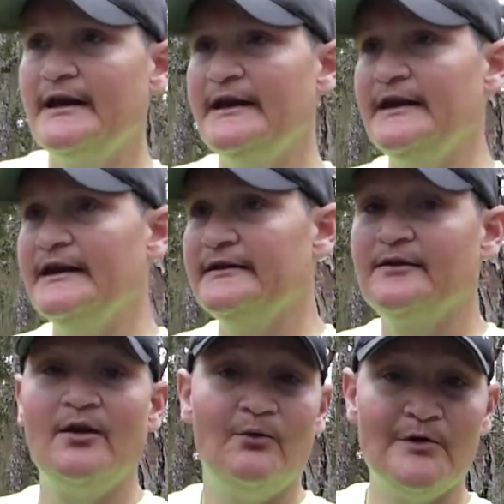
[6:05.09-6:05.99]

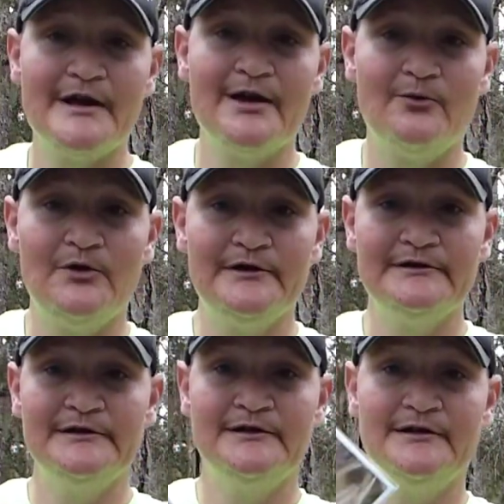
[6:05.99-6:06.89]
And what I
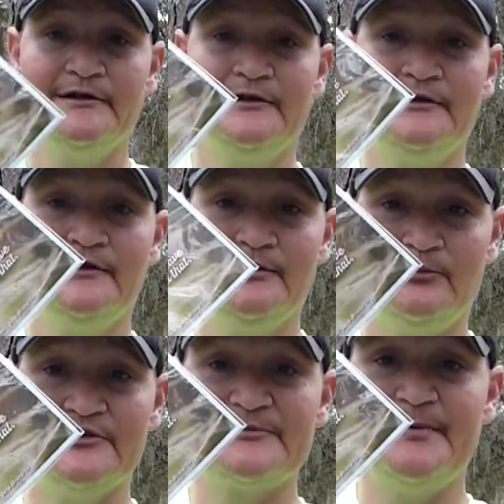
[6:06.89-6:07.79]
won
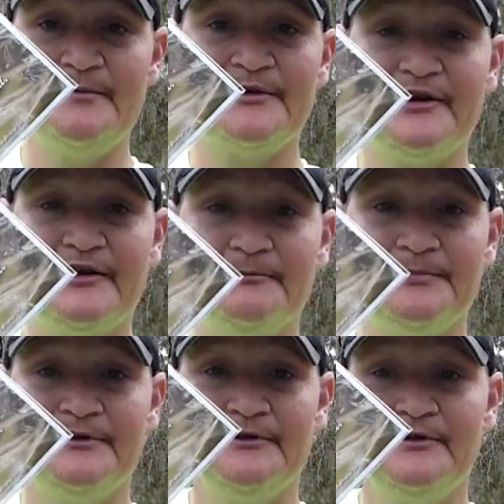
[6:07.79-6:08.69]
was Bubba
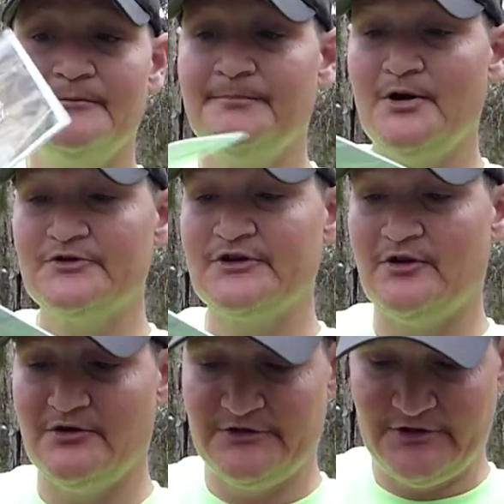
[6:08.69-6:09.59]
Gump
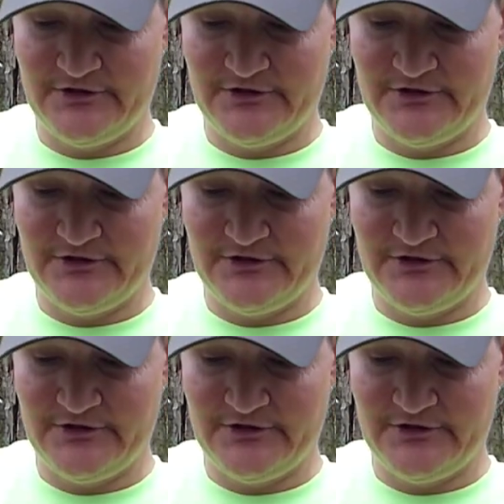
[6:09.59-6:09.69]
postcards.